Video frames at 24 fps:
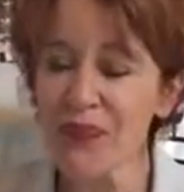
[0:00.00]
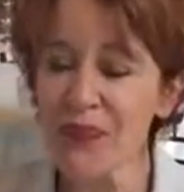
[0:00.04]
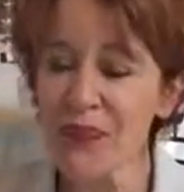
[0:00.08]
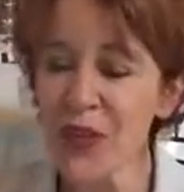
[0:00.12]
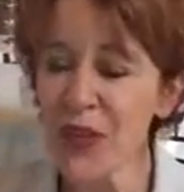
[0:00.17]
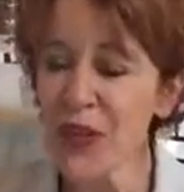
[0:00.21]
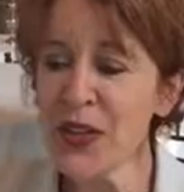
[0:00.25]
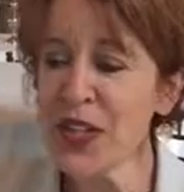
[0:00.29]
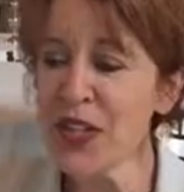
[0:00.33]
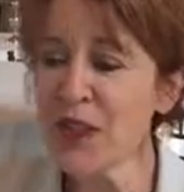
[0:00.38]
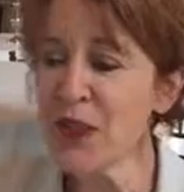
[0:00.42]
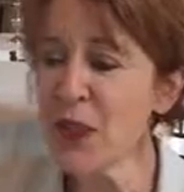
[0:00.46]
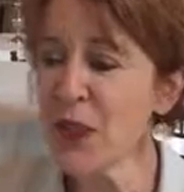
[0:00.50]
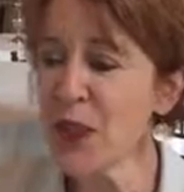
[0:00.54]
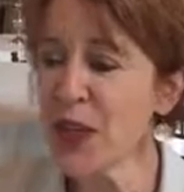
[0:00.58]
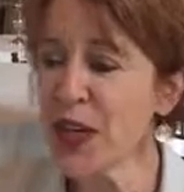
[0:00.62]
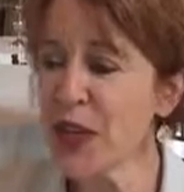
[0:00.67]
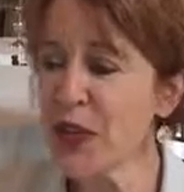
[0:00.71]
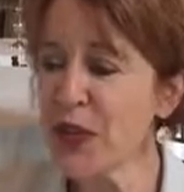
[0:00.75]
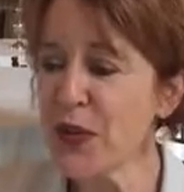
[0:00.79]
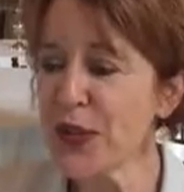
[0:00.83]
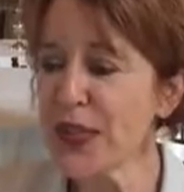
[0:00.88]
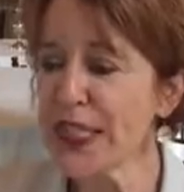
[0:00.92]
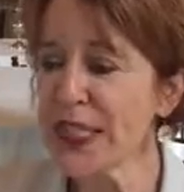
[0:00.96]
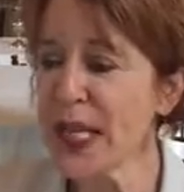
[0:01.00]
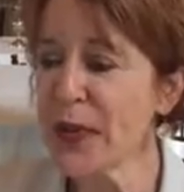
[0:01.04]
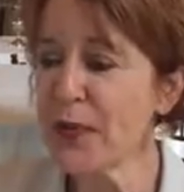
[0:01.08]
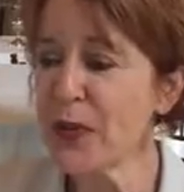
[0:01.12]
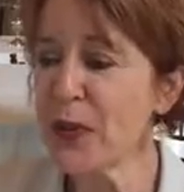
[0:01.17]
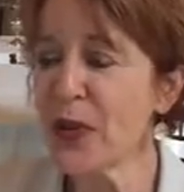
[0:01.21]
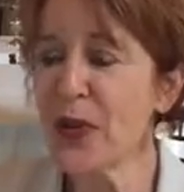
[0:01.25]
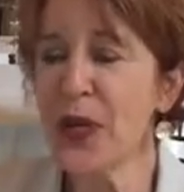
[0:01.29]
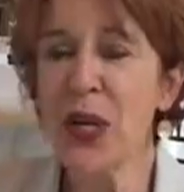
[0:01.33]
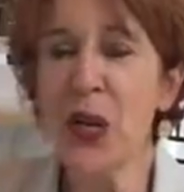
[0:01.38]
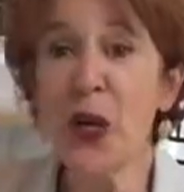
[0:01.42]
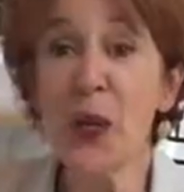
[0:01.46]
I'll give you one other
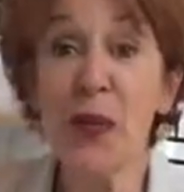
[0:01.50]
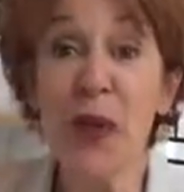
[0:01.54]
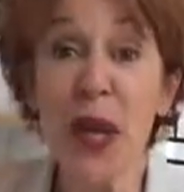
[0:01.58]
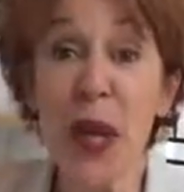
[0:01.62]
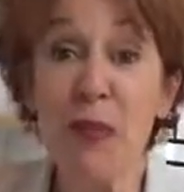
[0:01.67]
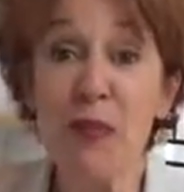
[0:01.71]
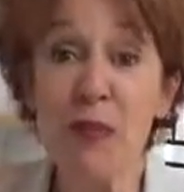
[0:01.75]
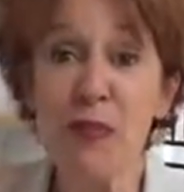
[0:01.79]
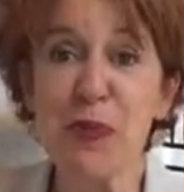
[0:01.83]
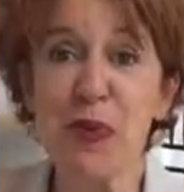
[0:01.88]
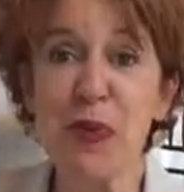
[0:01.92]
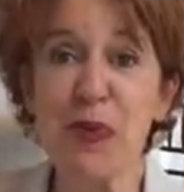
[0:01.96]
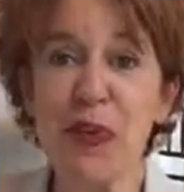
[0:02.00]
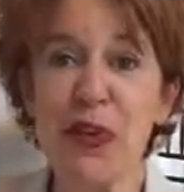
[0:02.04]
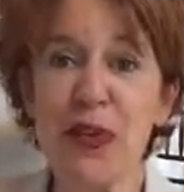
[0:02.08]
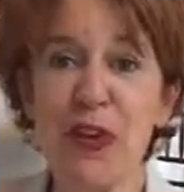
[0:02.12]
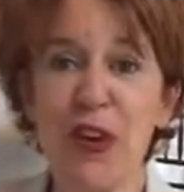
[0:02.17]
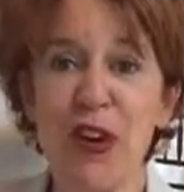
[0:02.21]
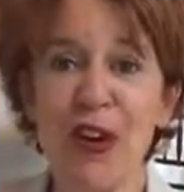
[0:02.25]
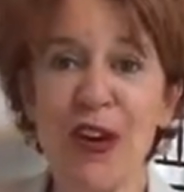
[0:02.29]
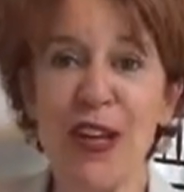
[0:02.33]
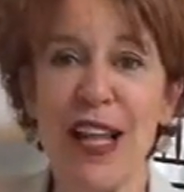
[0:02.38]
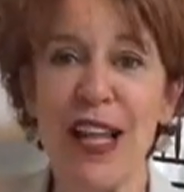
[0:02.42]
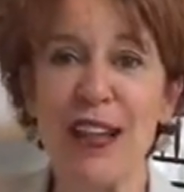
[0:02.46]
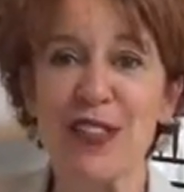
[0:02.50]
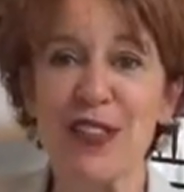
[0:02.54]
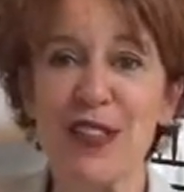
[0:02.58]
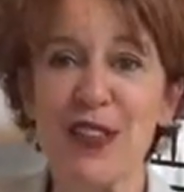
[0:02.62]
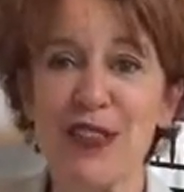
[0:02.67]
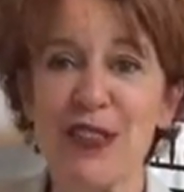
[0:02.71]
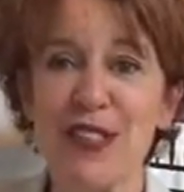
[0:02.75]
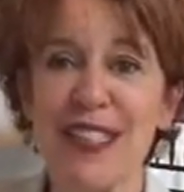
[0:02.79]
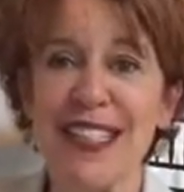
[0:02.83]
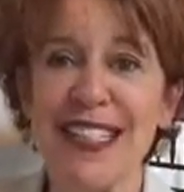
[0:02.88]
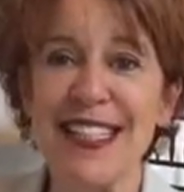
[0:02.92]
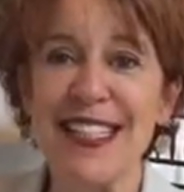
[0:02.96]
example. When I was building Carl House
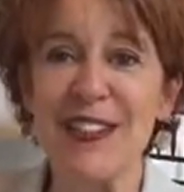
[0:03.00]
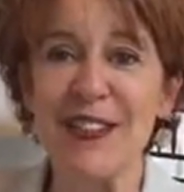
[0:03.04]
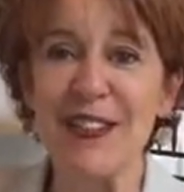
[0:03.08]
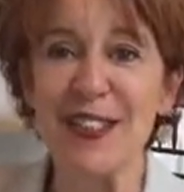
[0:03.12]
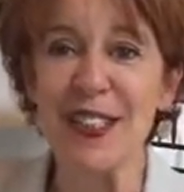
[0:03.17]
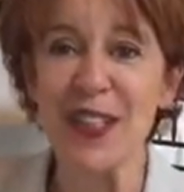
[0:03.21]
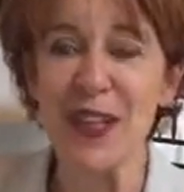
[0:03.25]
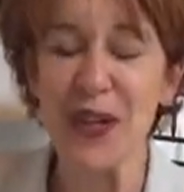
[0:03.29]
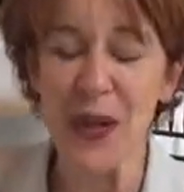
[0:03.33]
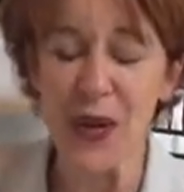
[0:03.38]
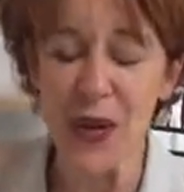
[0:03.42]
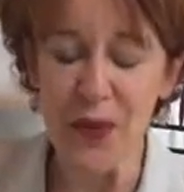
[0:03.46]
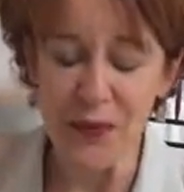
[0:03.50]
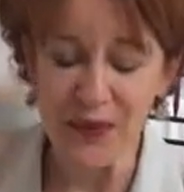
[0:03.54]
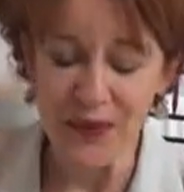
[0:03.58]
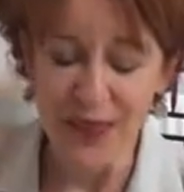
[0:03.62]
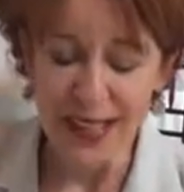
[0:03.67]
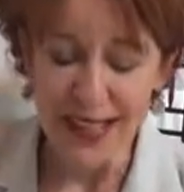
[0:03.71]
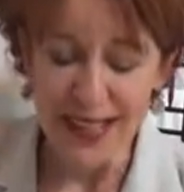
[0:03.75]
13 years ago,